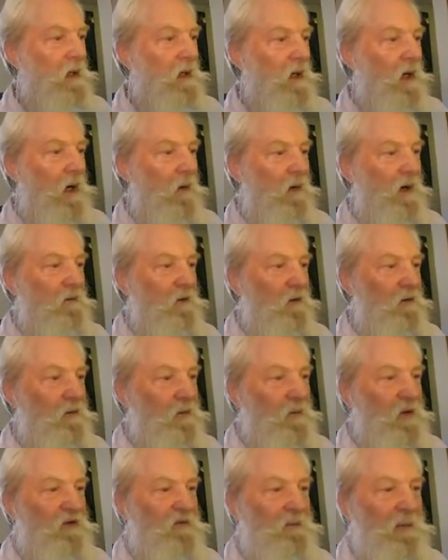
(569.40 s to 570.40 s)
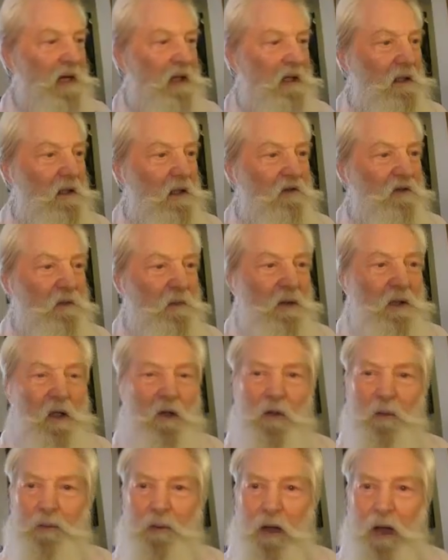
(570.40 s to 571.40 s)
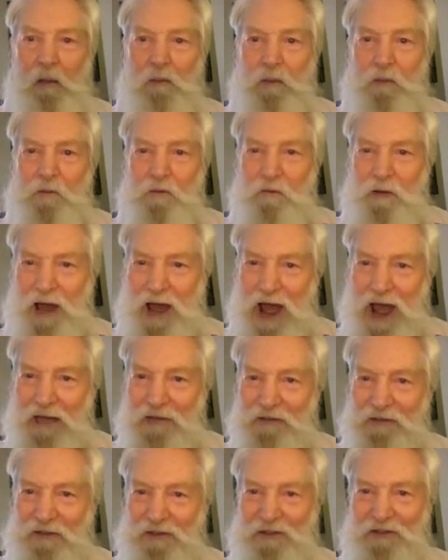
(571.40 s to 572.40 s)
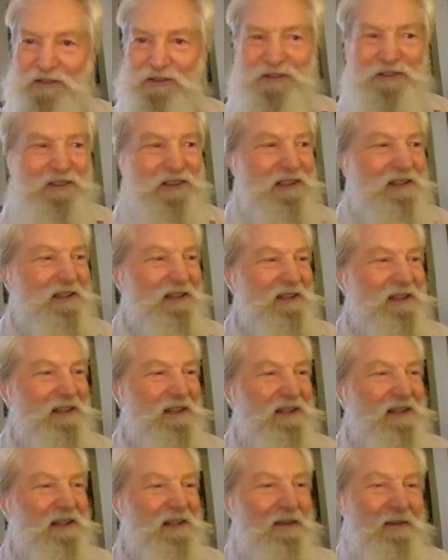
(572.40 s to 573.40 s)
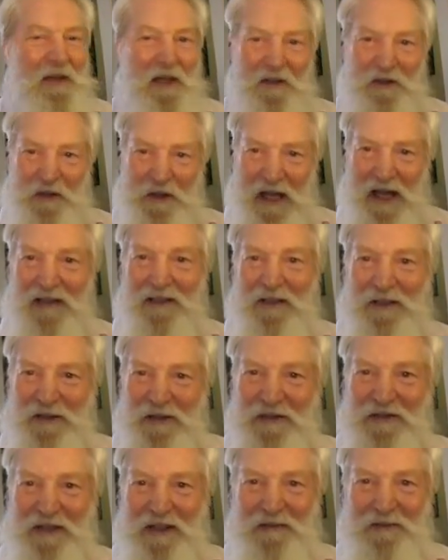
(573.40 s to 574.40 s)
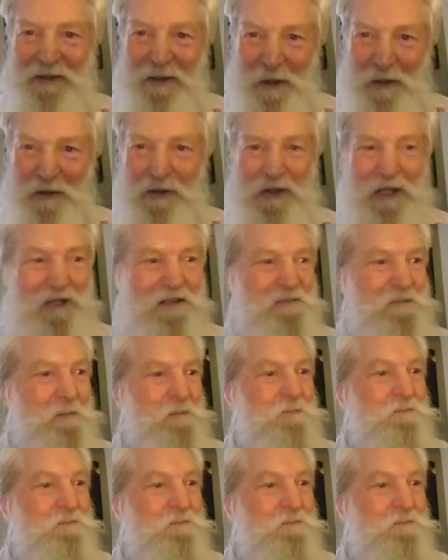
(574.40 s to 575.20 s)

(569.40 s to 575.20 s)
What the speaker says: However, from this mechanism, another problem arises that challenges evolution.